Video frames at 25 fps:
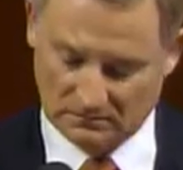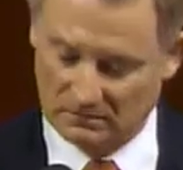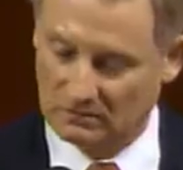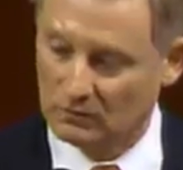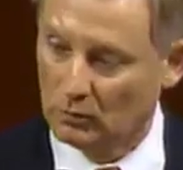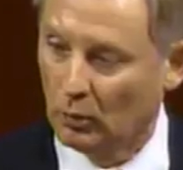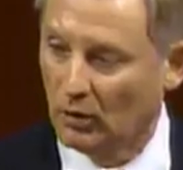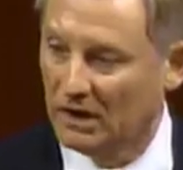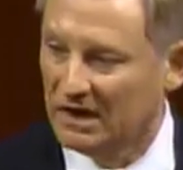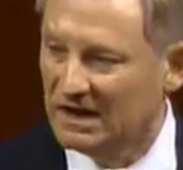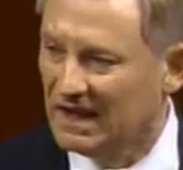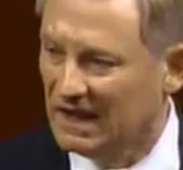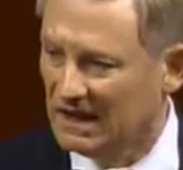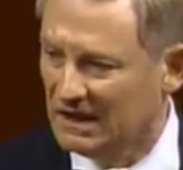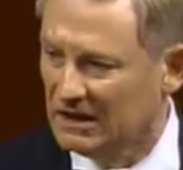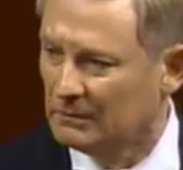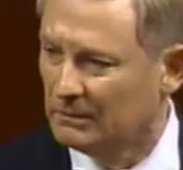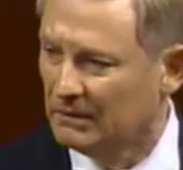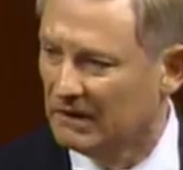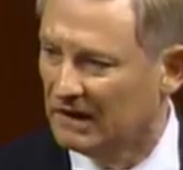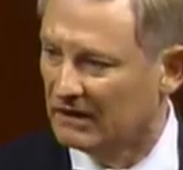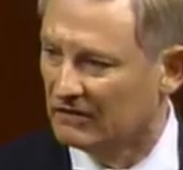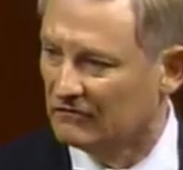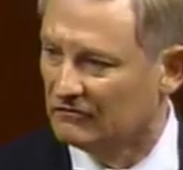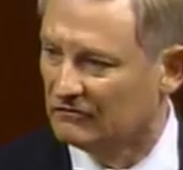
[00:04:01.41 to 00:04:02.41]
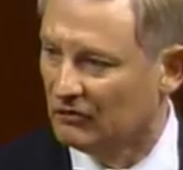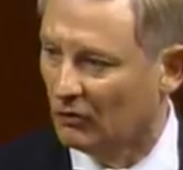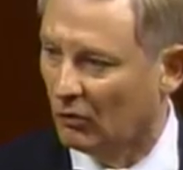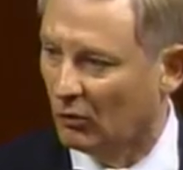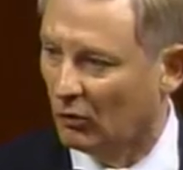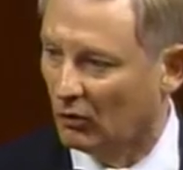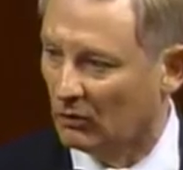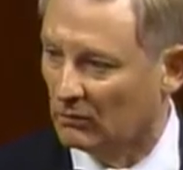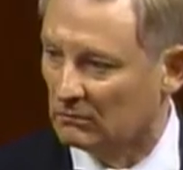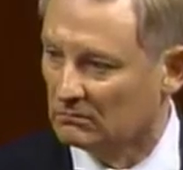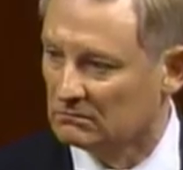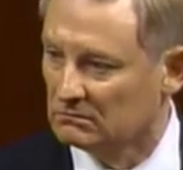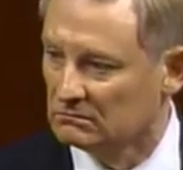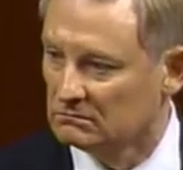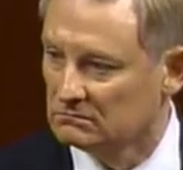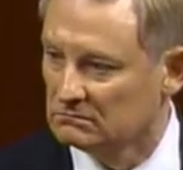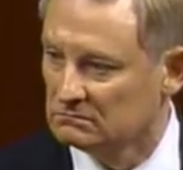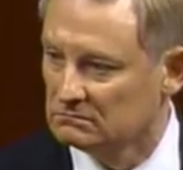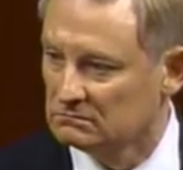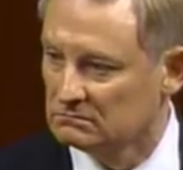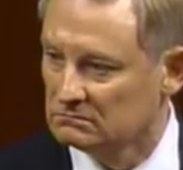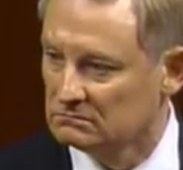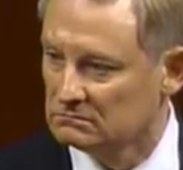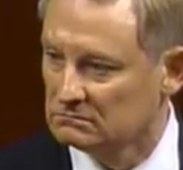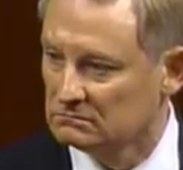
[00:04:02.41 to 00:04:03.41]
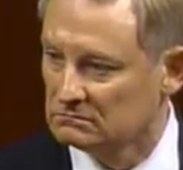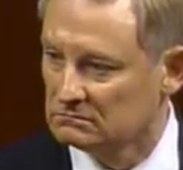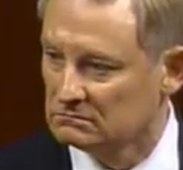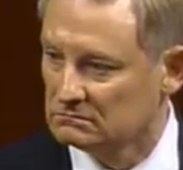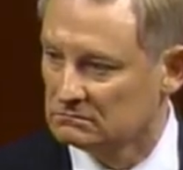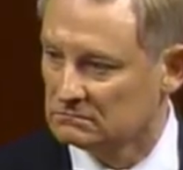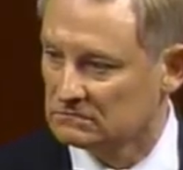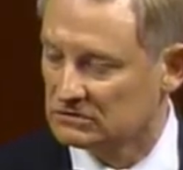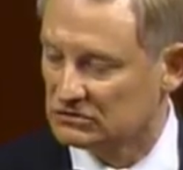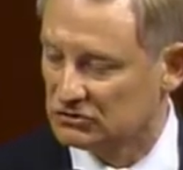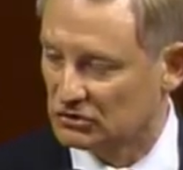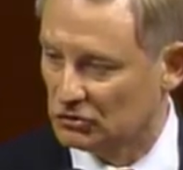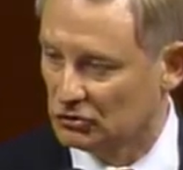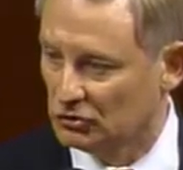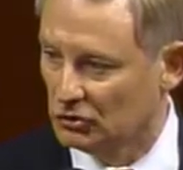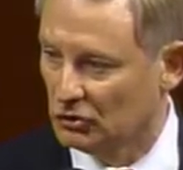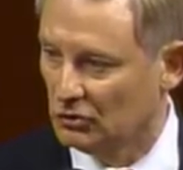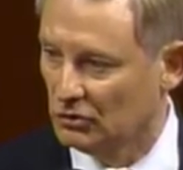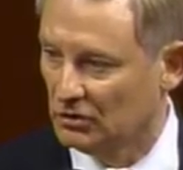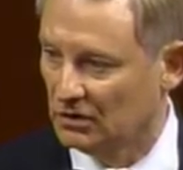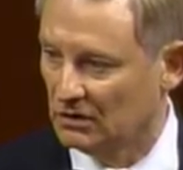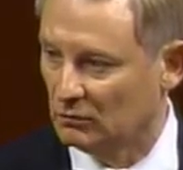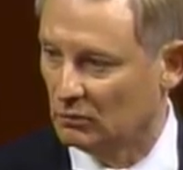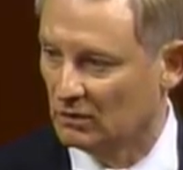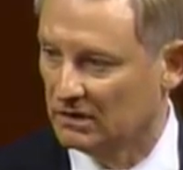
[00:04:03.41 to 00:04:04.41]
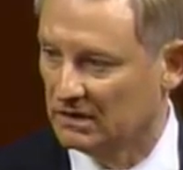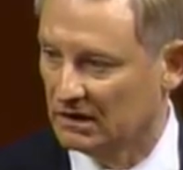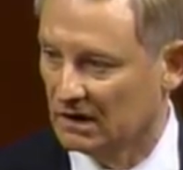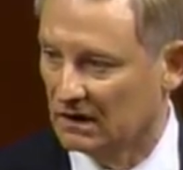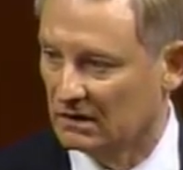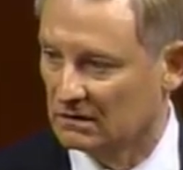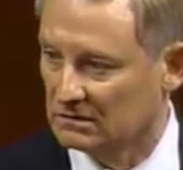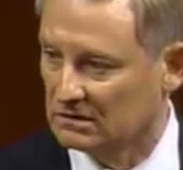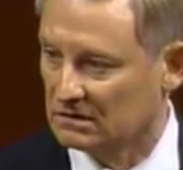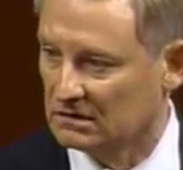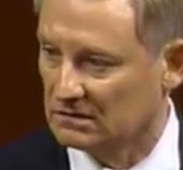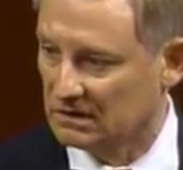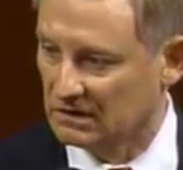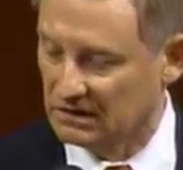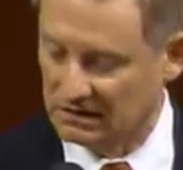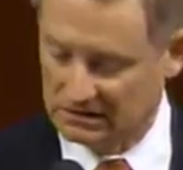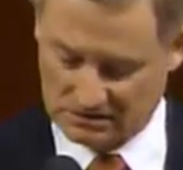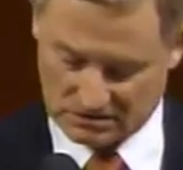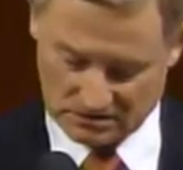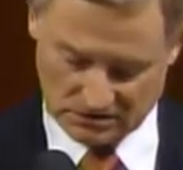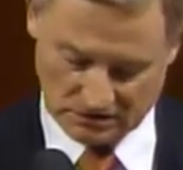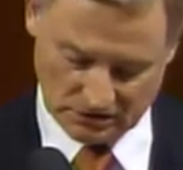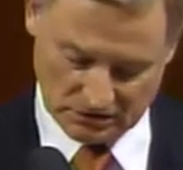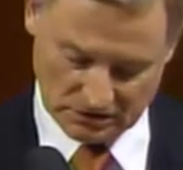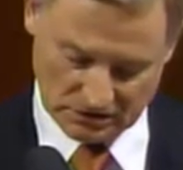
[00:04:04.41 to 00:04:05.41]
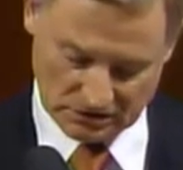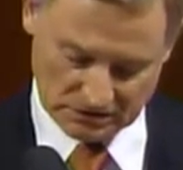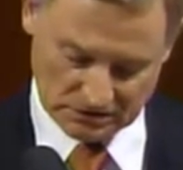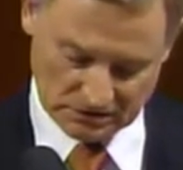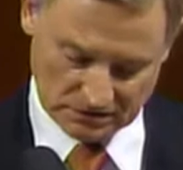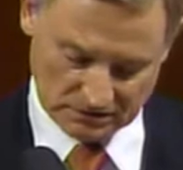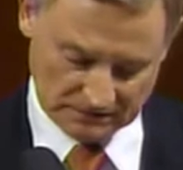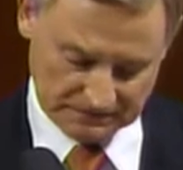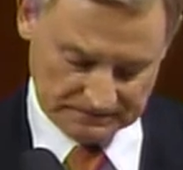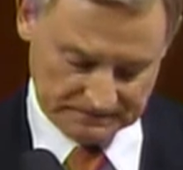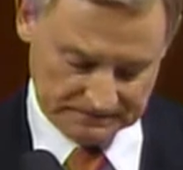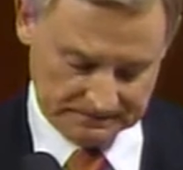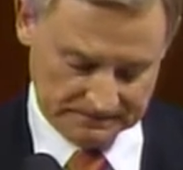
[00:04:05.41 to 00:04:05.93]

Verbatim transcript: We need to be informed. It's a duty we ought to take seriously.